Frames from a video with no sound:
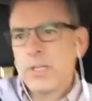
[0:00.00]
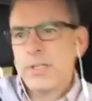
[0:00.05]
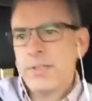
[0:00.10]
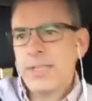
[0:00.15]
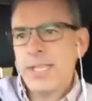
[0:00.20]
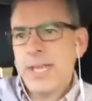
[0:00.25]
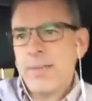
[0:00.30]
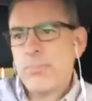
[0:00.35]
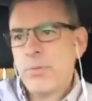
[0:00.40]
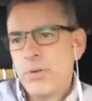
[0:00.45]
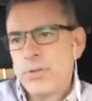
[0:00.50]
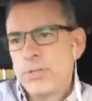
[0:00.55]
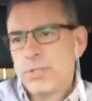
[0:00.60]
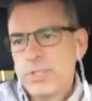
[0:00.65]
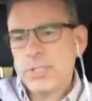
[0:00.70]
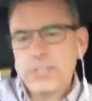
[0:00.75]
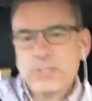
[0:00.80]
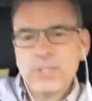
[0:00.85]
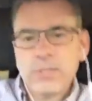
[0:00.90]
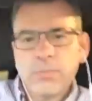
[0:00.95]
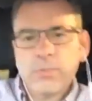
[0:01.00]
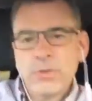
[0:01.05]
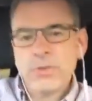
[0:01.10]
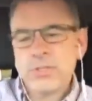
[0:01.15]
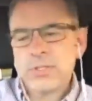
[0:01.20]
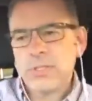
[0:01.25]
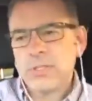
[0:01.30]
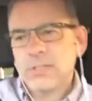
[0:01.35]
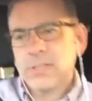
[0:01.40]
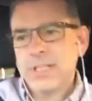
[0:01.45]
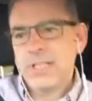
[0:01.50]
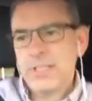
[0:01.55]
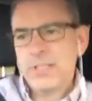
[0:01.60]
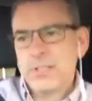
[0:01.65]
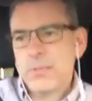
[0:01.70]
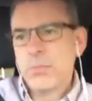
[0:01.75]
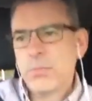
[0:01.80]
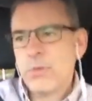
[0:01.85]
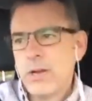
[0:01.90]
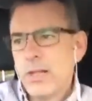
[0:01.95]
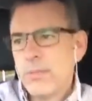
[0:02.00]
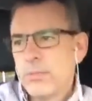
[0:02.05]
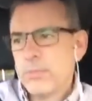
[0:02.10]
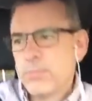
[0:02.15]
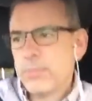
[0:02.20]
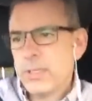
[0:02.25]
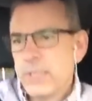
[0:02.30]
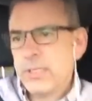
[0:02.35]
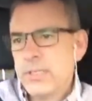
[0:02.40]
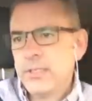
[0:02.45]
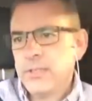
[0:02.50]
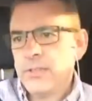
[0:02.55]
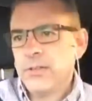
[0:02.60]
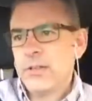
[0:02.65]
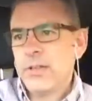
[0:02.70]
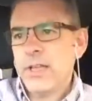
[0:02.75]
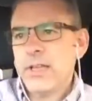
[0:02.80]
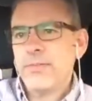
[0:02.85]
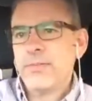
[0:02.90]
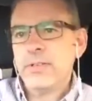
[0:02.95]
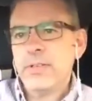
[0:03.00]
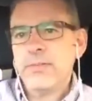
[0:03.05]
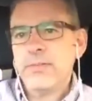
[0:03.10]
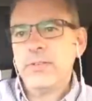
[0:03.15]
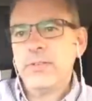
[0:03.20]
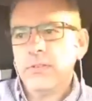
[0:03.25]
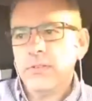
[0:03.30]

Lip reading: that person is the person that is a problem in your life. And if